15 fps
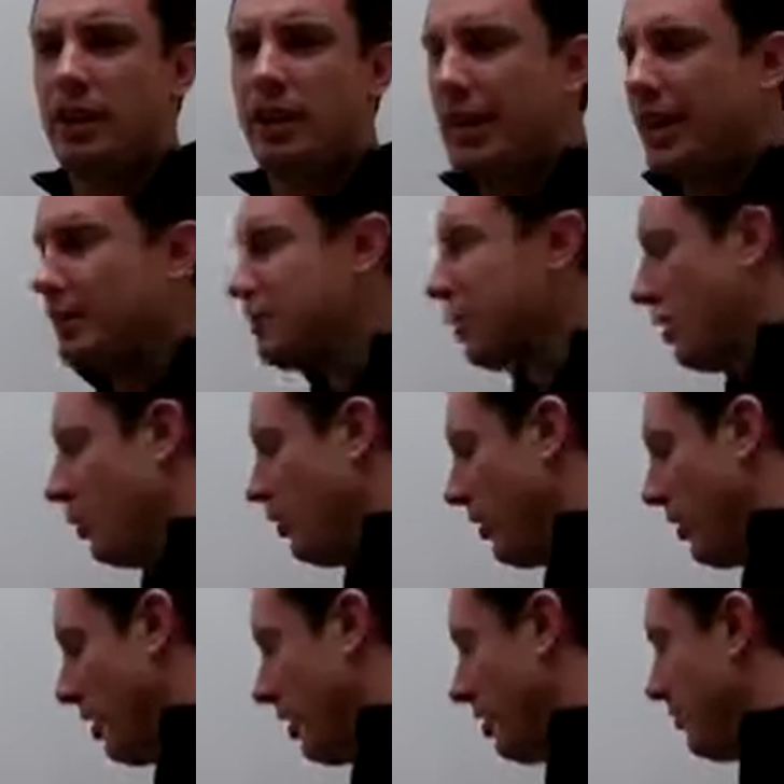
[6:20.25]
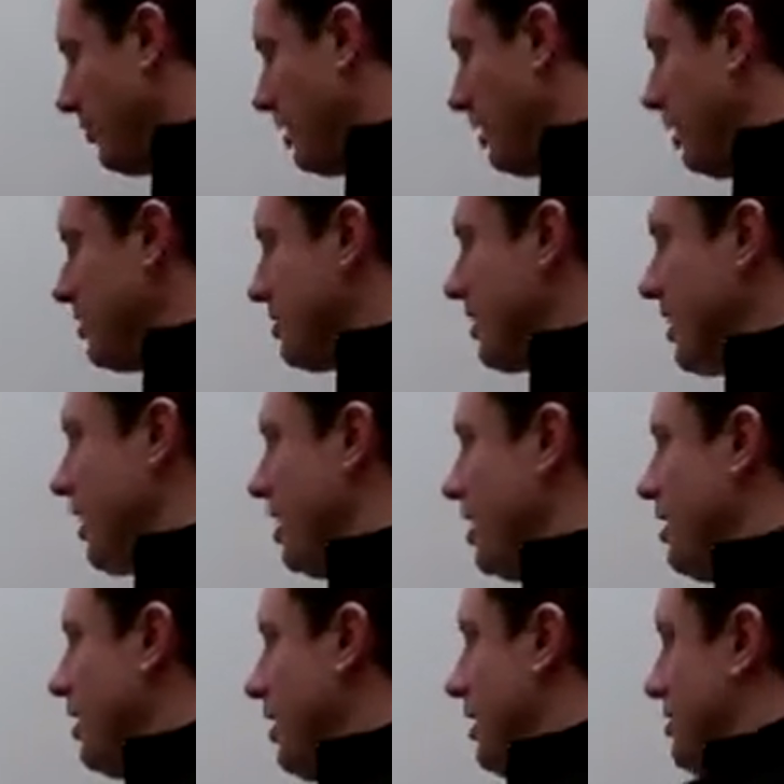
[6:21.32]
and that's all within, say,
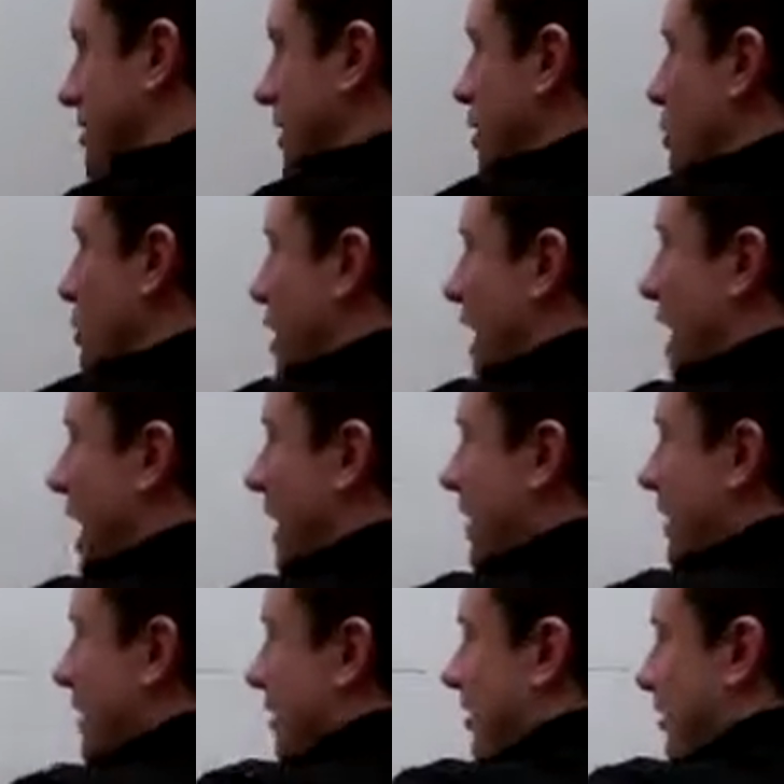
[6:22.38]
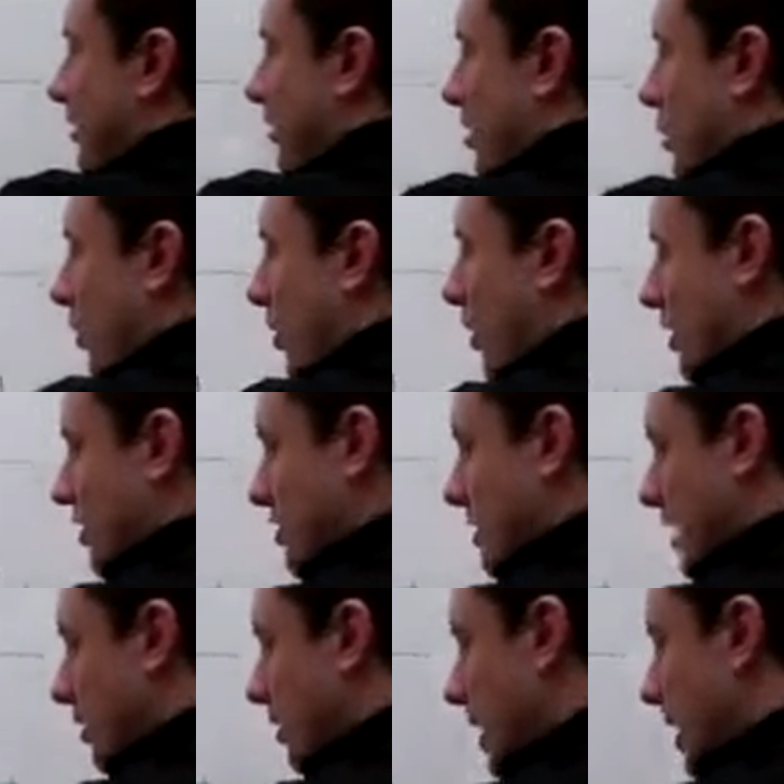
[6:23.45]
a single rack or within a
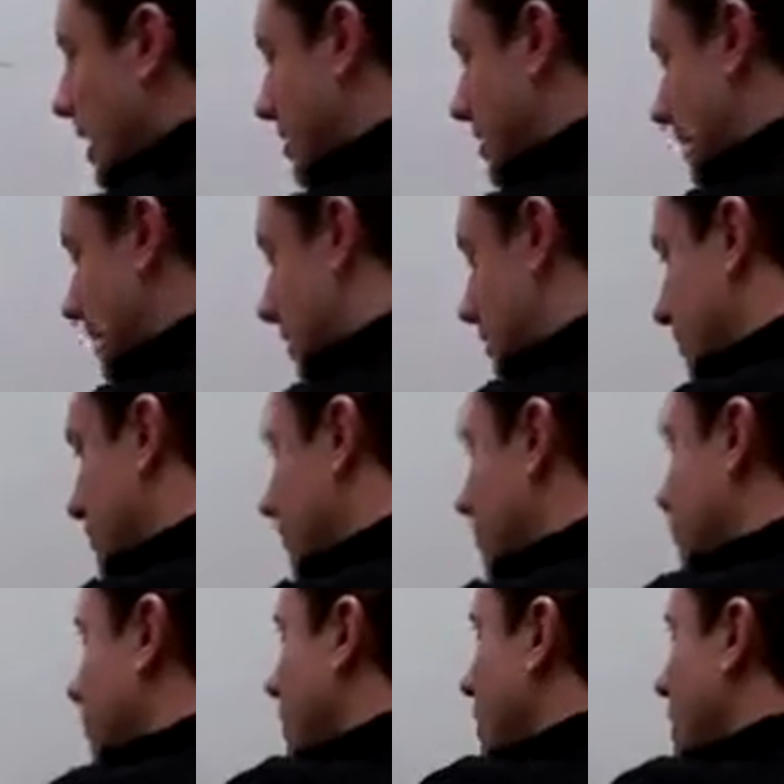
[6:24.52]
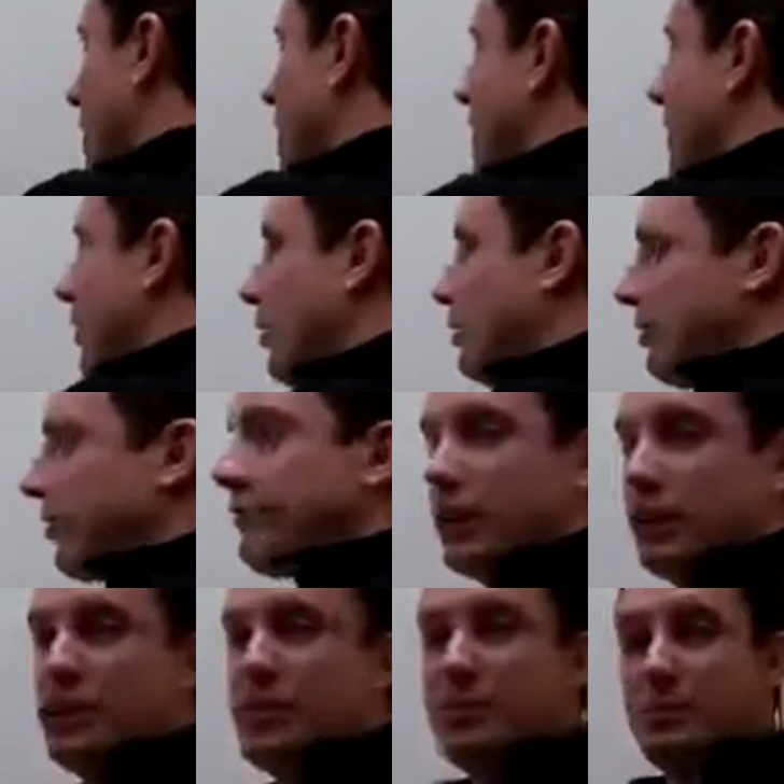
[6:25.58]
single data center, right? And those are
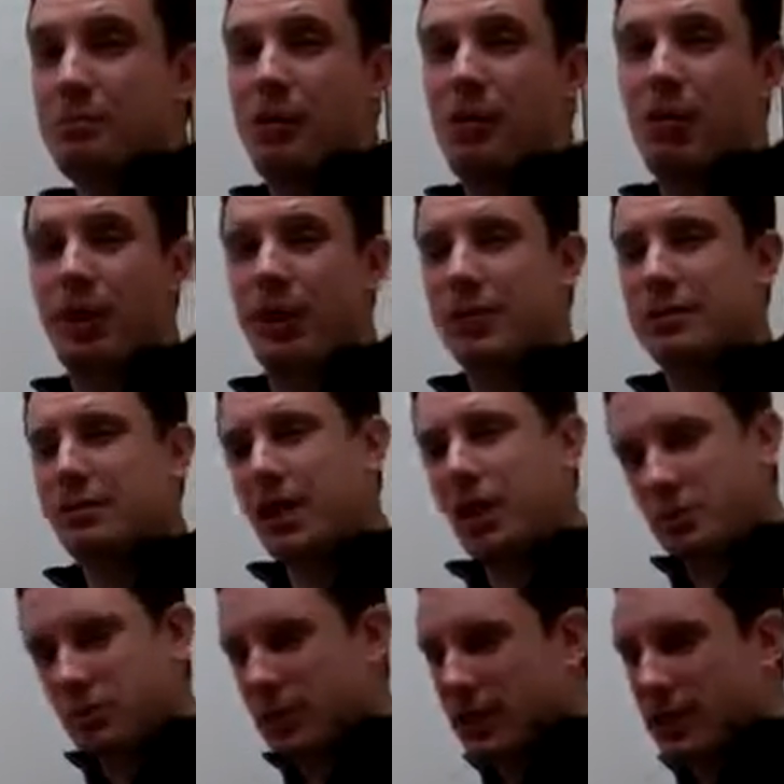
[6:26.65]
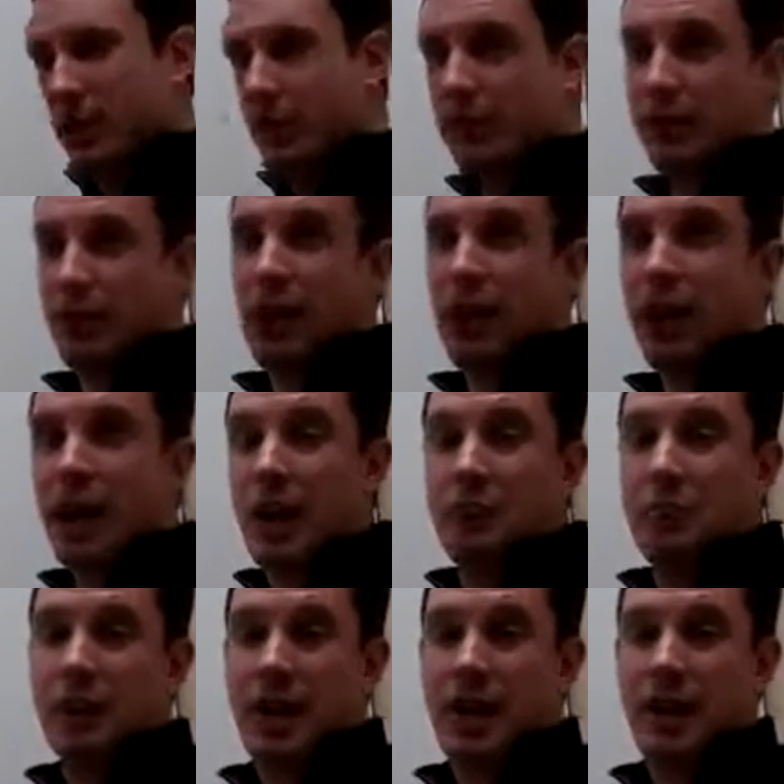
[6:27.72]
fairly simple things, but they are fairly
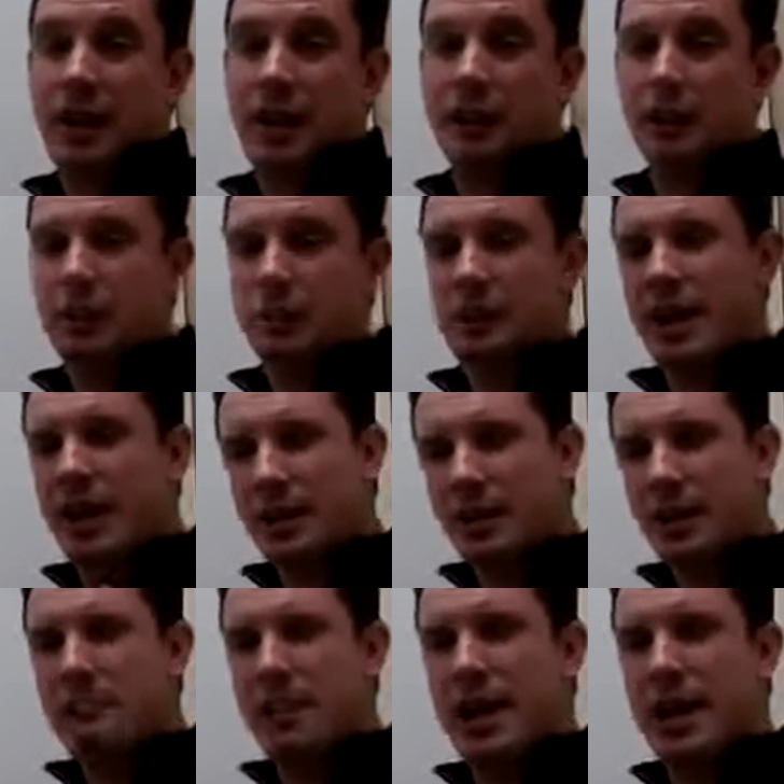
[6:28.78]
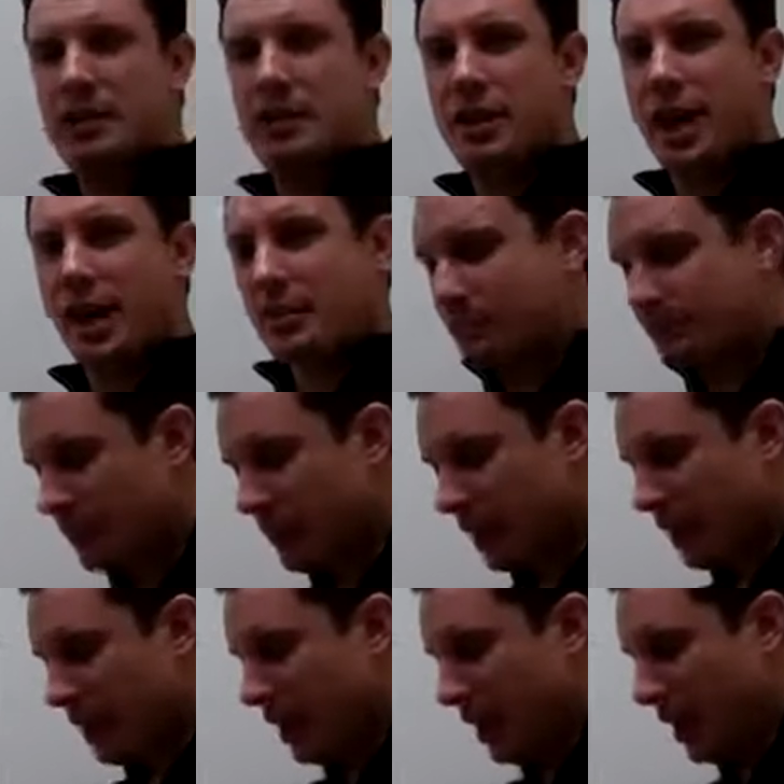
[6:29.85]
complicated in terms of how do I manage that?
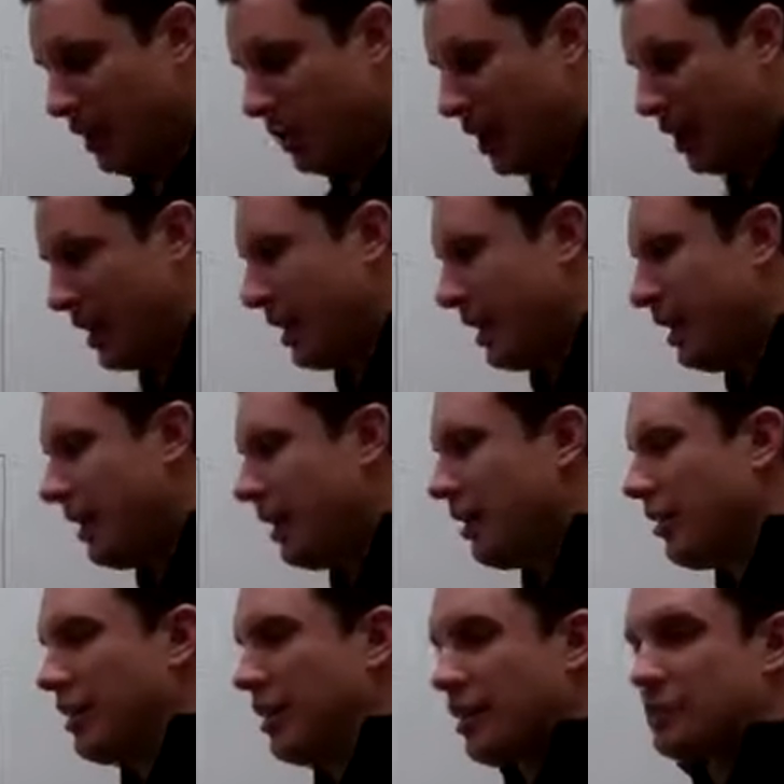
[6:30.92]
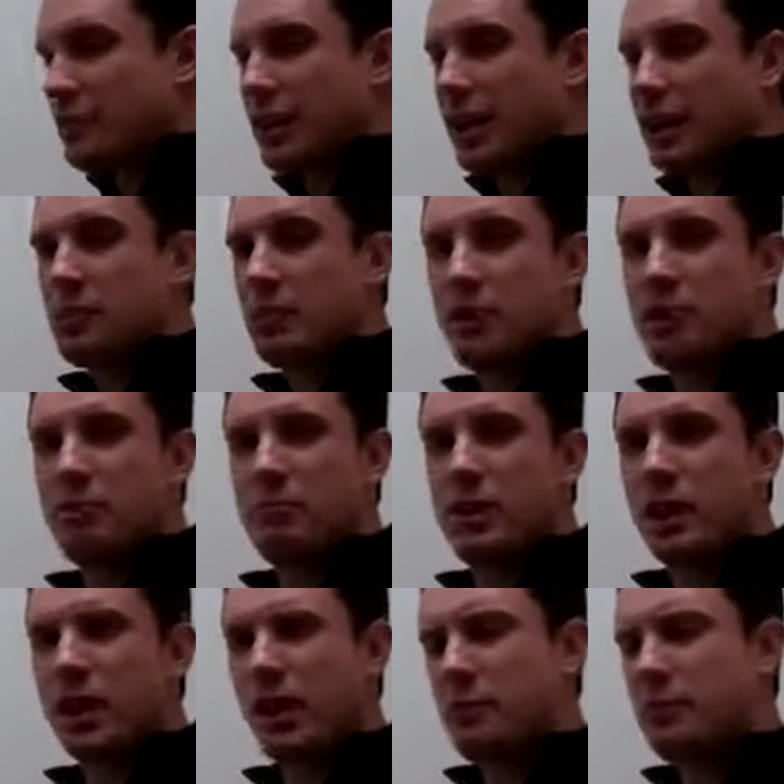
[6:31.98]
How do I, the next question
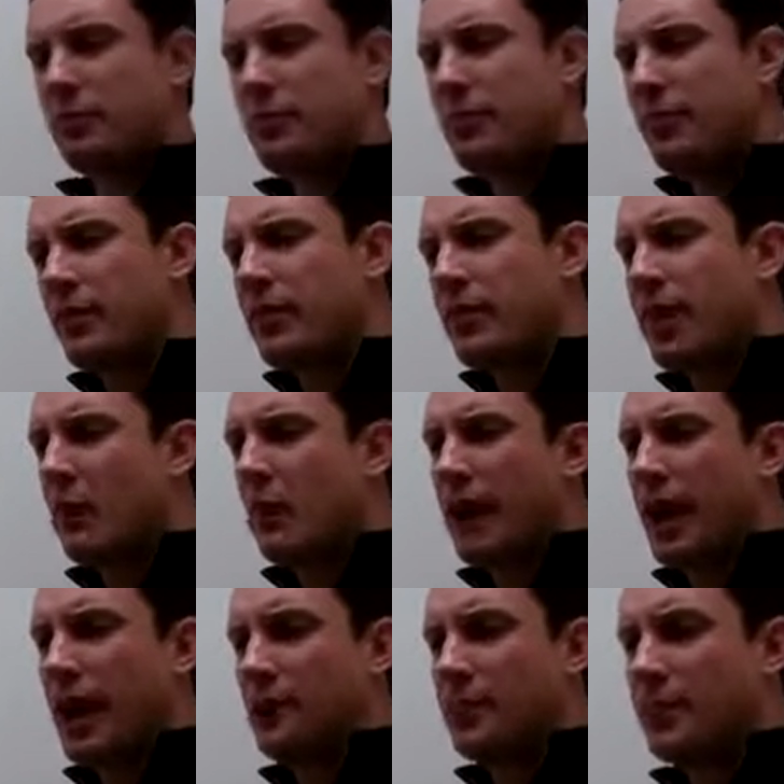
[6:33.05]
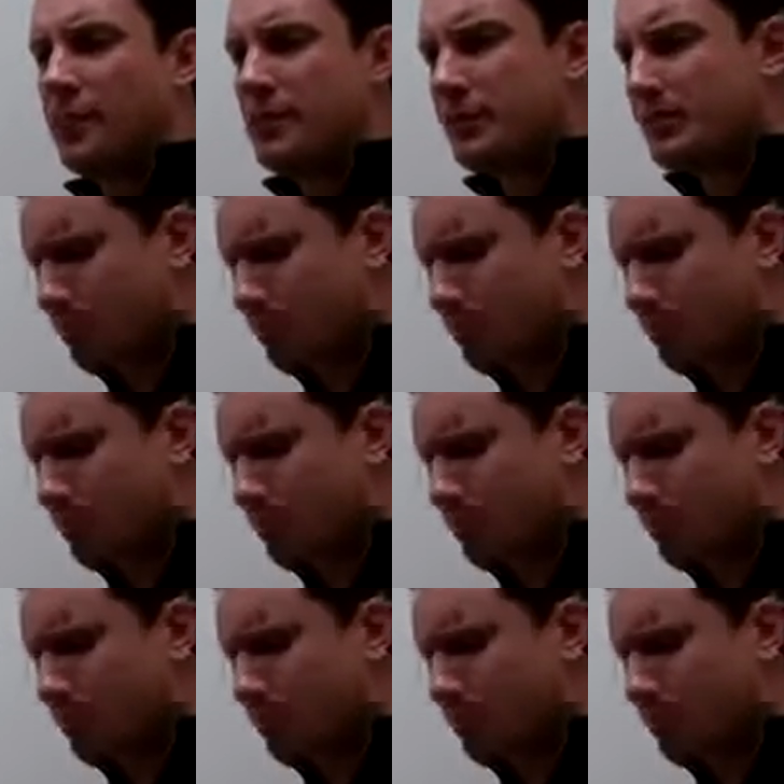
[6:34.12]
becomes, now what happens,